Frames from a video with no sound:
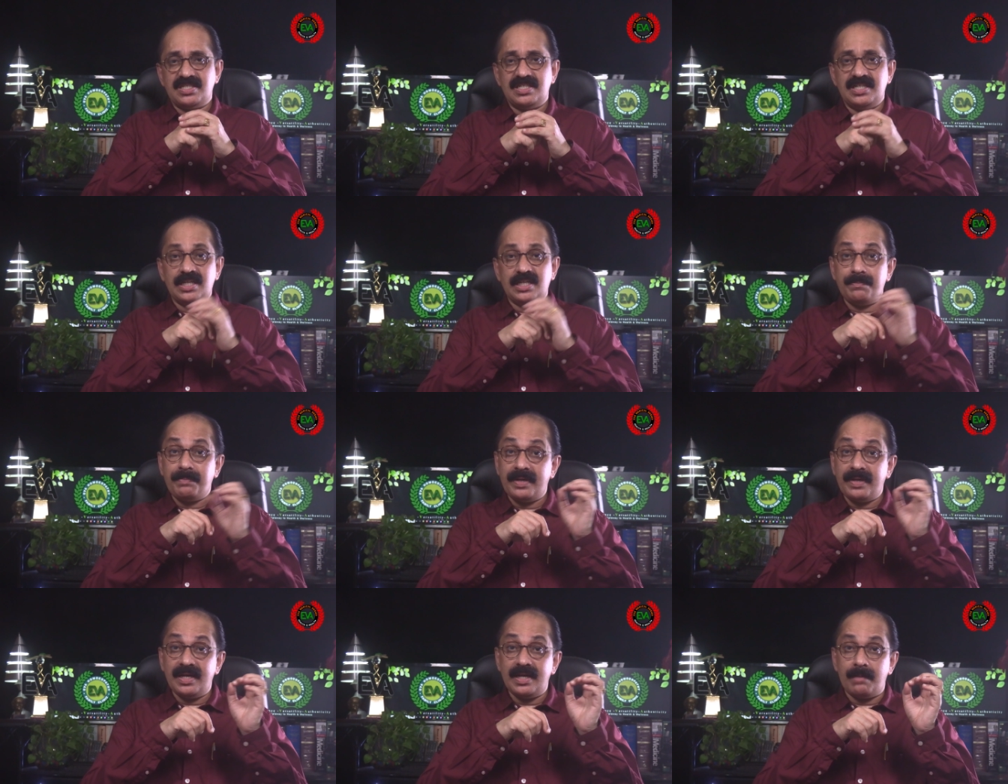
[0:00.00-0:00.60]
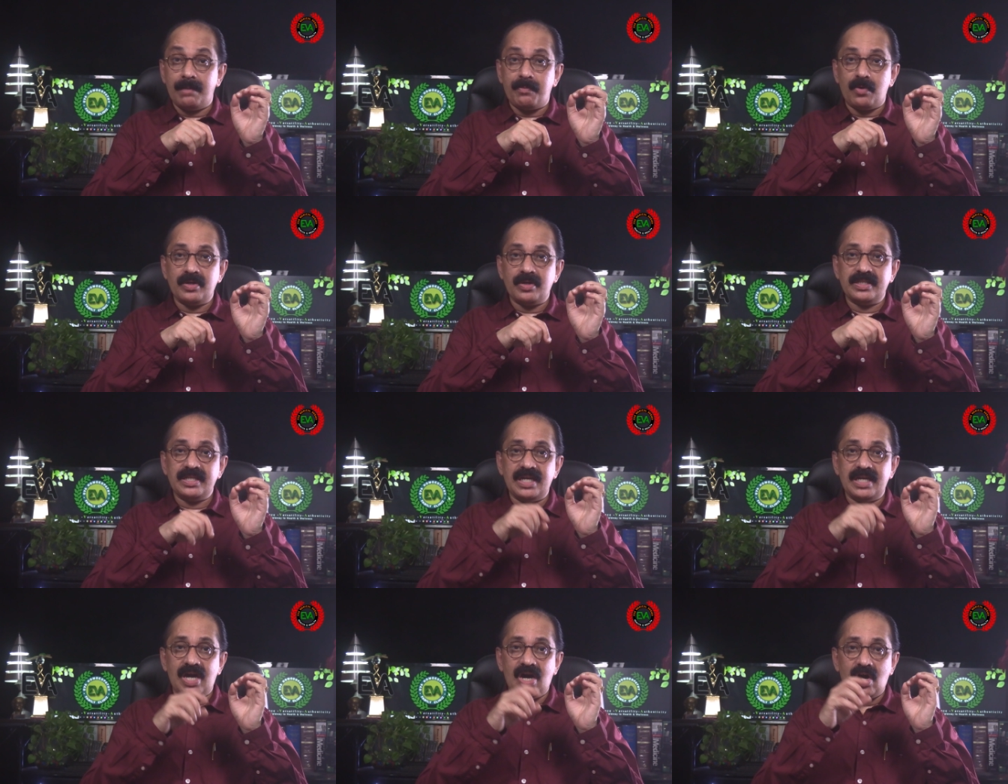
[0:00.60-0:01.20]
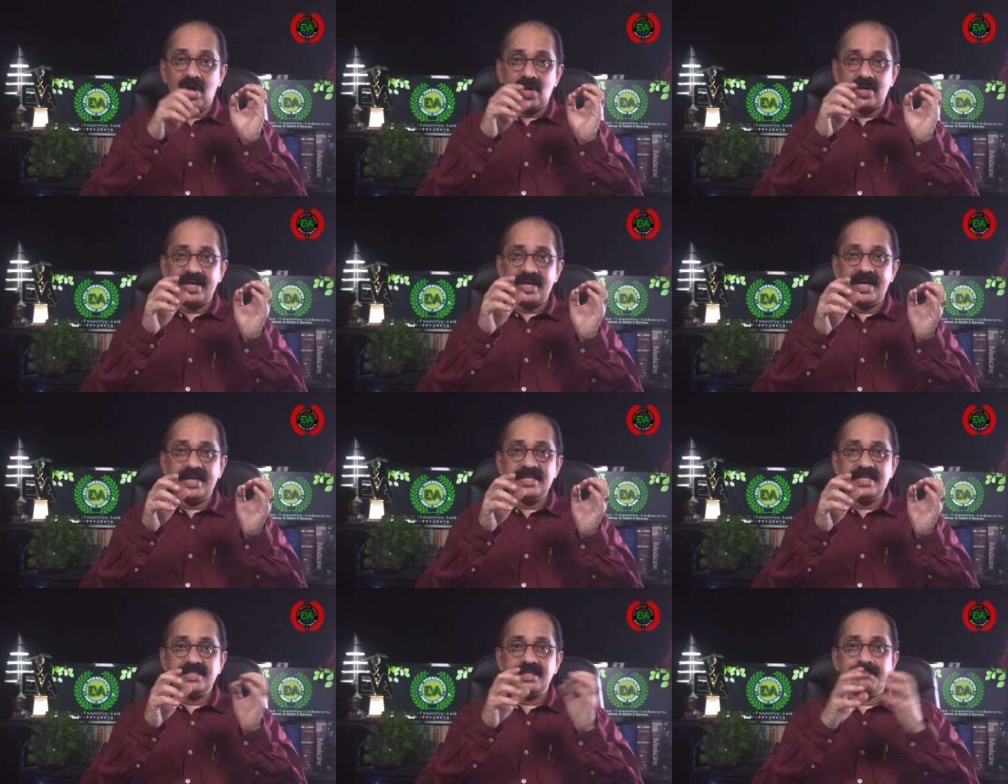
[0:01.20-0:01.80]
dependent upon the
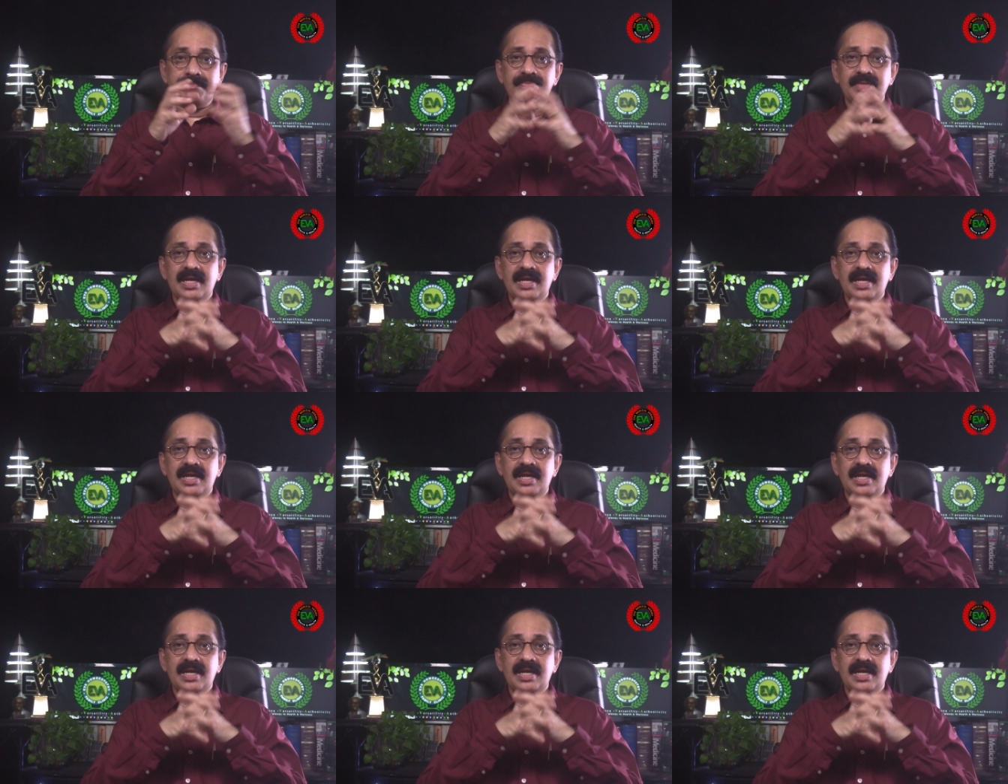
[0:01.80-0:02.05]
organism